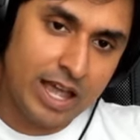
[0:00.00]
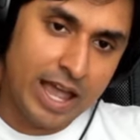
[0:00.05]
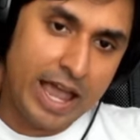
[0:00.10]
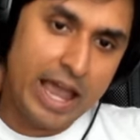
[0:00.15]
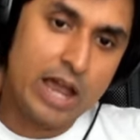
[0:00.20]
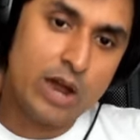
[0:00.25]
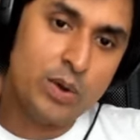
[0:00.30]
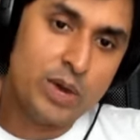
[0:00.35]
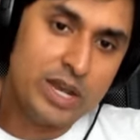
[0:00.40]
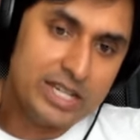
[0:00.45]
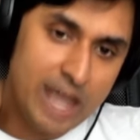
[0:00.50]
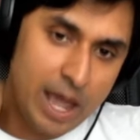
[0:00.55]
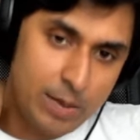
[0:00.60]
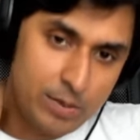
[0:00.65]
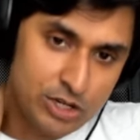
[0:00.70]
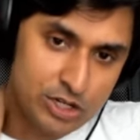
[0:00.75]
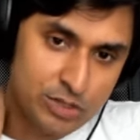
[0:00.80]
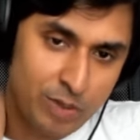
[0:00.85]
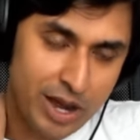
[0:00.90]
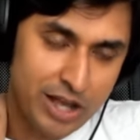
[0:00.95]
A O E
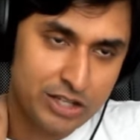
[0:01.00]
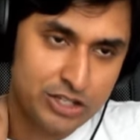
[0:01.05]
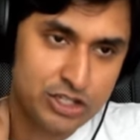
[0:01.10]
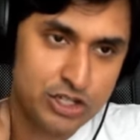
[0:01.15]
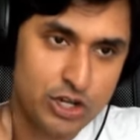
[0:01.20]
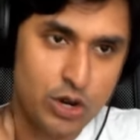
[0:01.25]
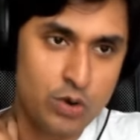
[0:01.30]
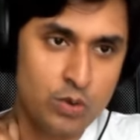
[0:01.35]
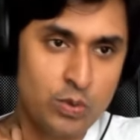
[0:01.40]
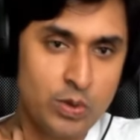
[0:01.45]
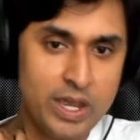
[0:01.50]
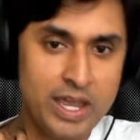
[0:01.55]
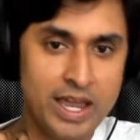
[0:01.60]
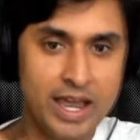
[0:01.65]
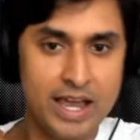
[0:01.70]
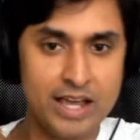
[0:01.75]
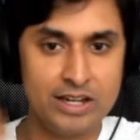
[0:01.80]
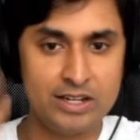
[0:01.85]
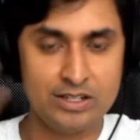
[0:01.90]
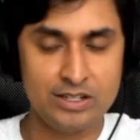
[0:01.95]
damage milestone. We
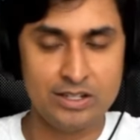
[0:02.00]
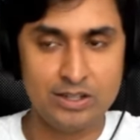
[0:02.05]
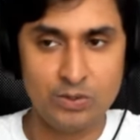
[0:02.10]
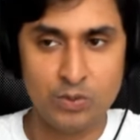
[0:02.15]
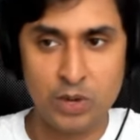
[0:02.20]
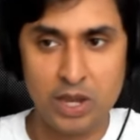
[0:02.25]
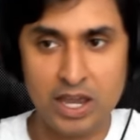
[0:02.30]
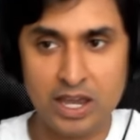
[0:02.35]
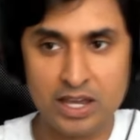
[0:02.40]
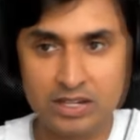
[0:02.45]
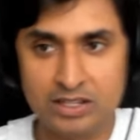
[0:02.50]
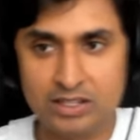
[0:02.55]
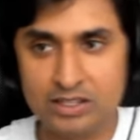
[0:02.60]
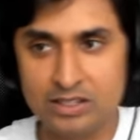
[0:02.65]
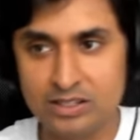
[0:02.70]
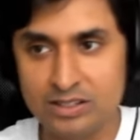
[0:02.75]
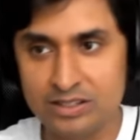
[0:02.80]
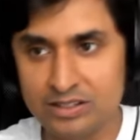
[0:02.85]
had we had